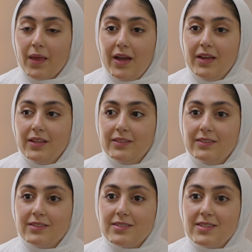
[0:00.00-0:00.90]

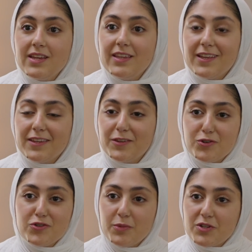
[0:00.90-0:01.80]
and see that
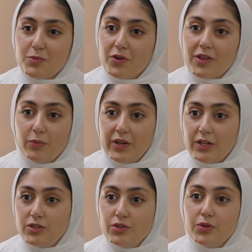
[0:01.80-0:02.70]
there's so much more that we
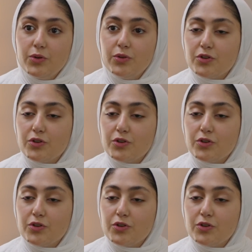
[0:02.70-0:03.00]
could do.